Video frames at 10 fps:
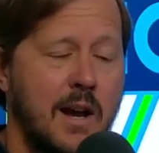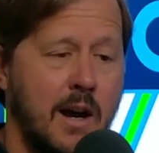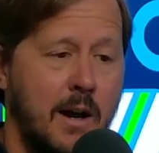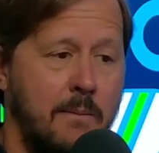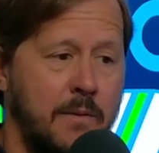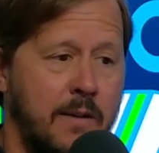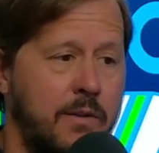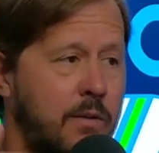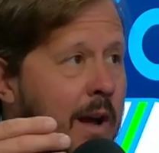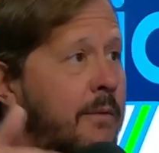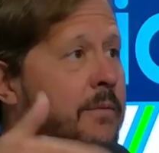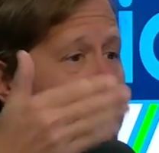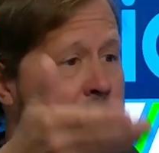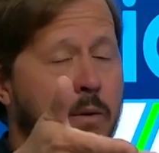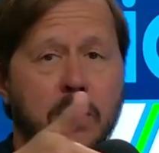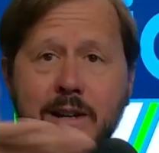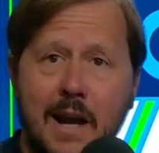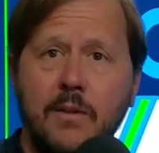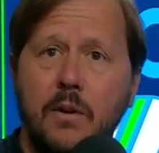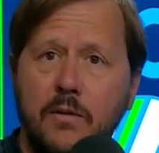If you want
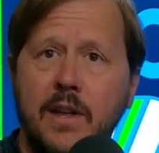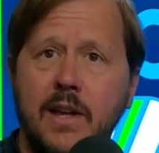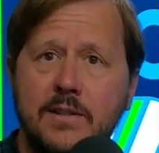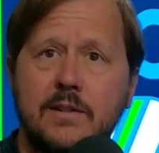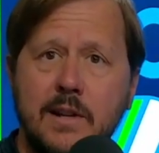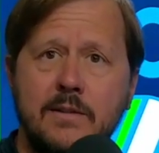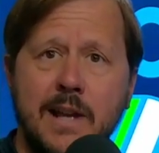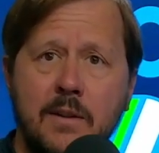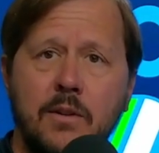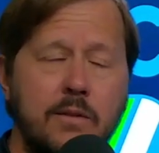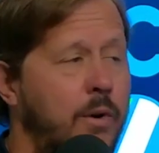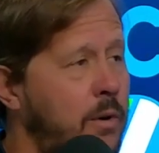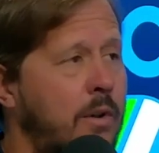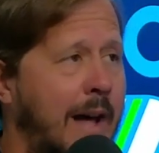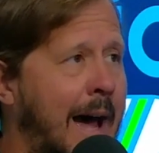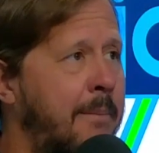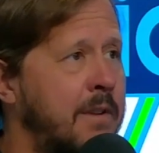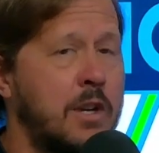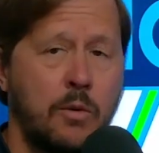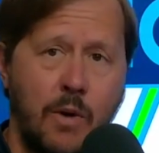to download this, download the Vocal app,
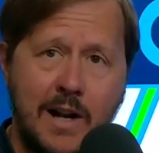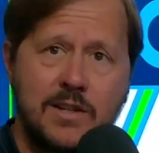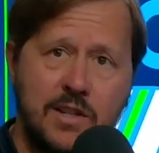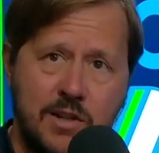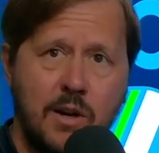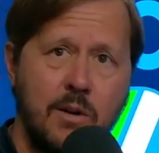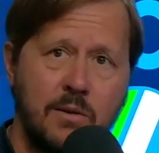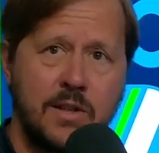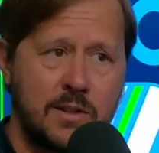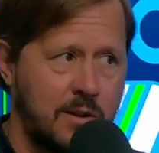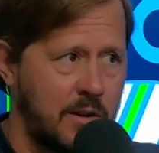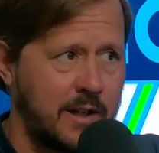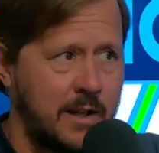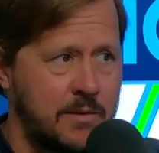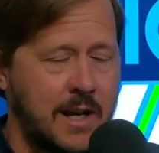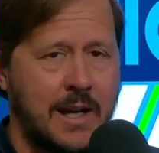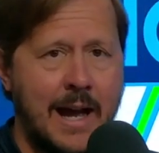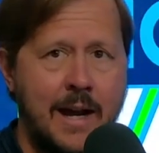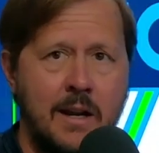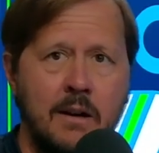and you can watch the show with this good-looking MJ
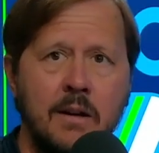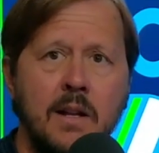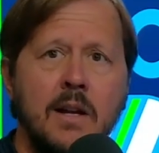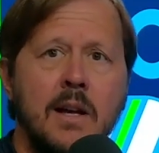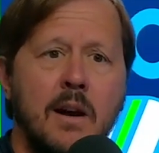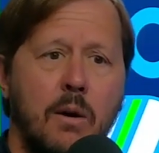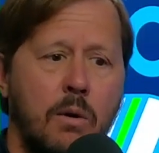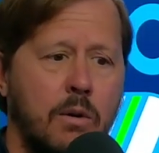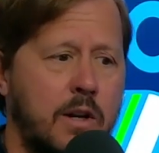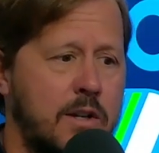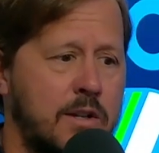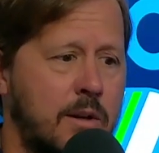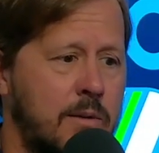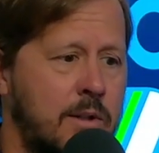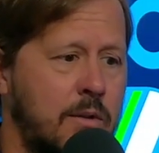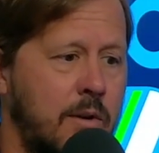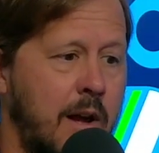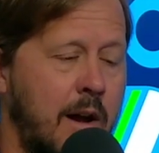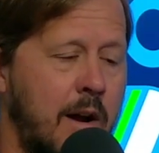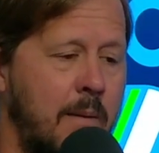guy here. Or you can just go to
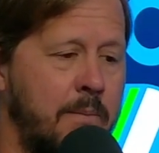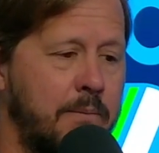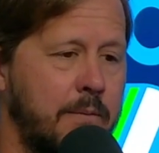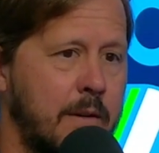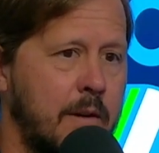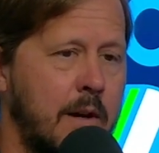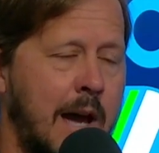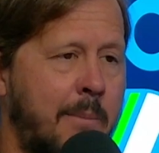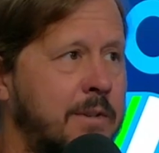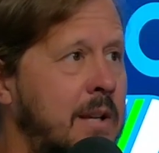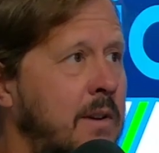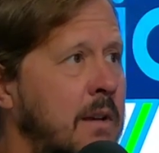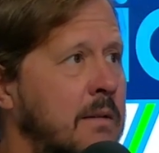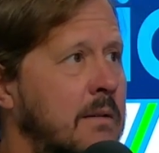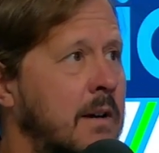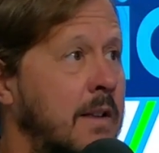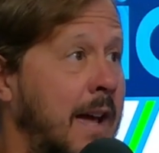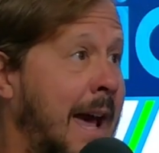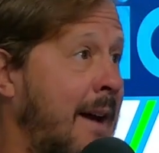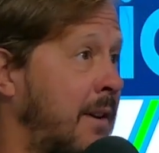Apple TV, and
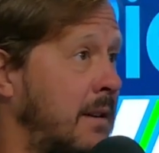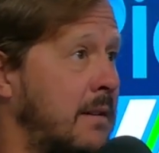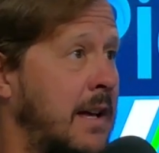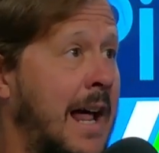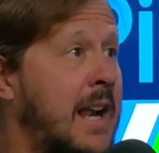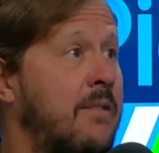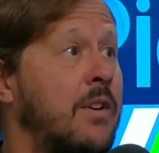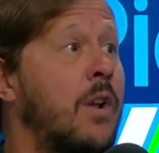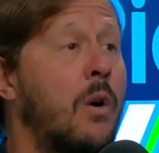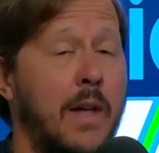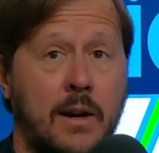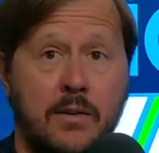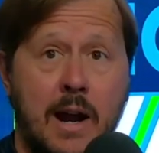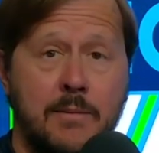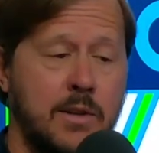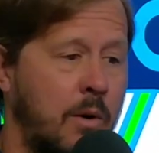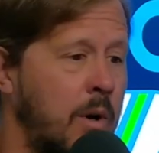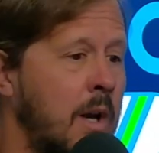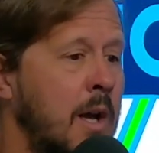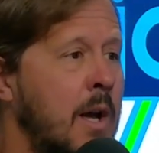they have it. And I didn't even know that crap. So